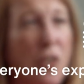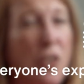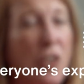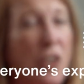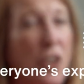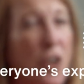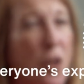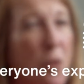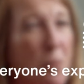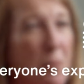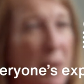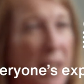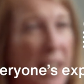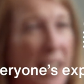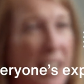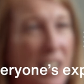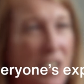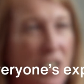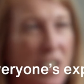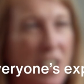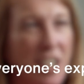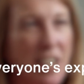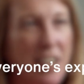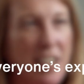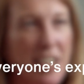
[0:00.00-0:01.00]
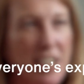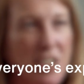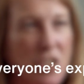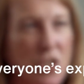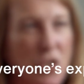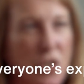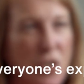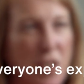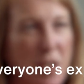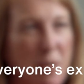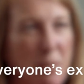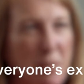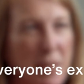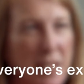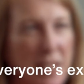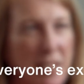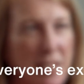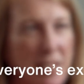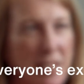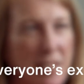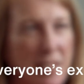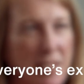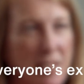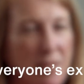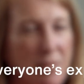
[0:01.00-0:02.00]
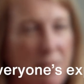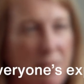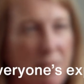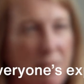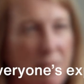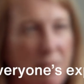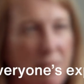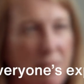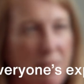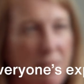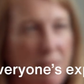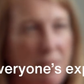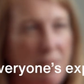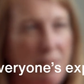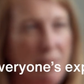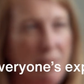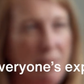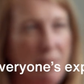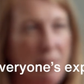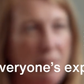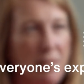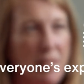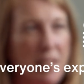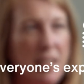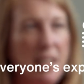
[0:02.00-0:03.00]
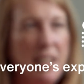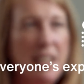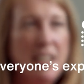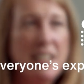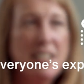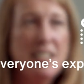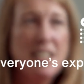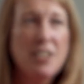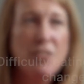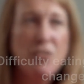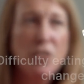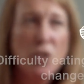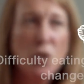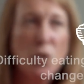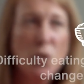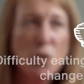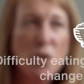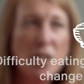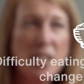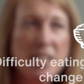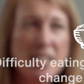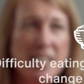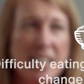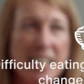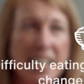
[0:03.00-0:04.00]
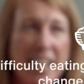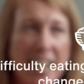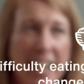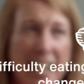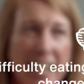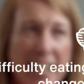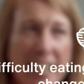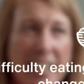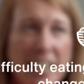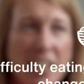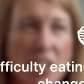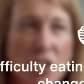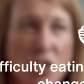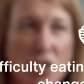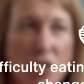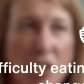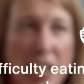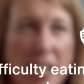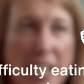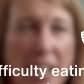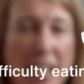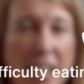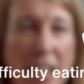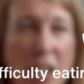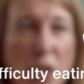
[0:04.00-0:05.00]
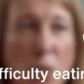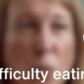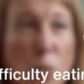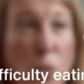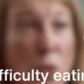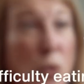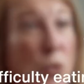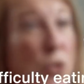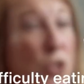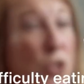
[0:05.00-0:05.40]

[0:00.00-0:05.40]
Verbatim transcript: or a combination of these treatments. Difficulties in eating and drinking will